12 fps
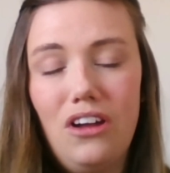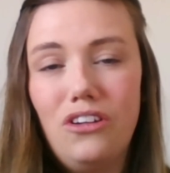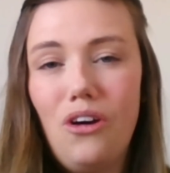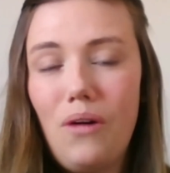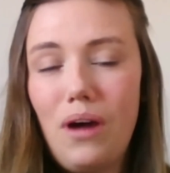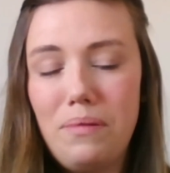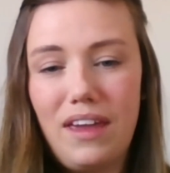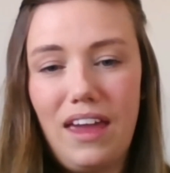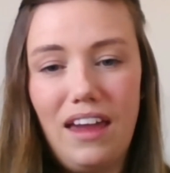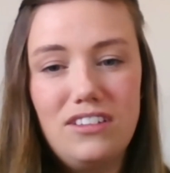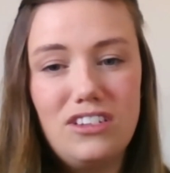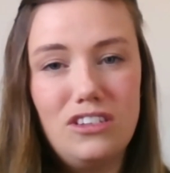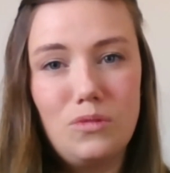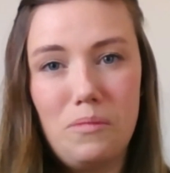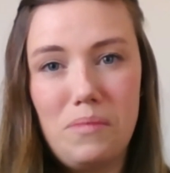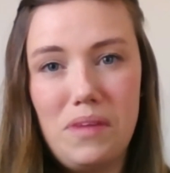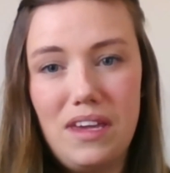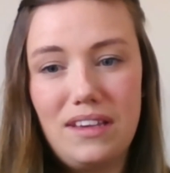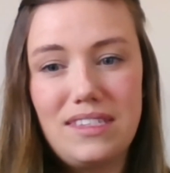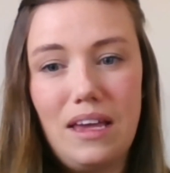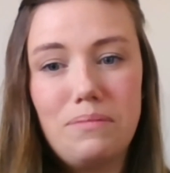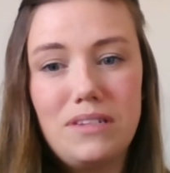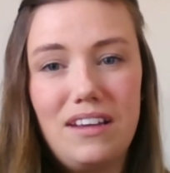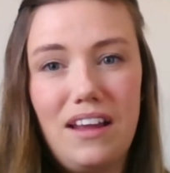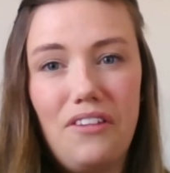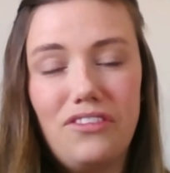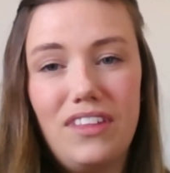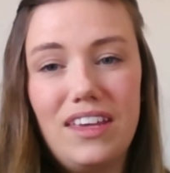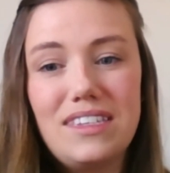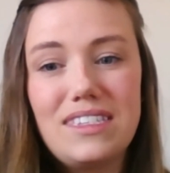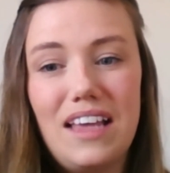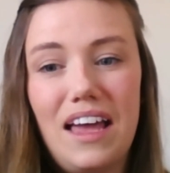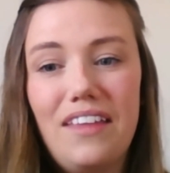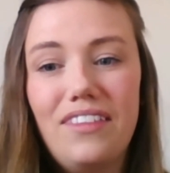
No applications will be accepted after this,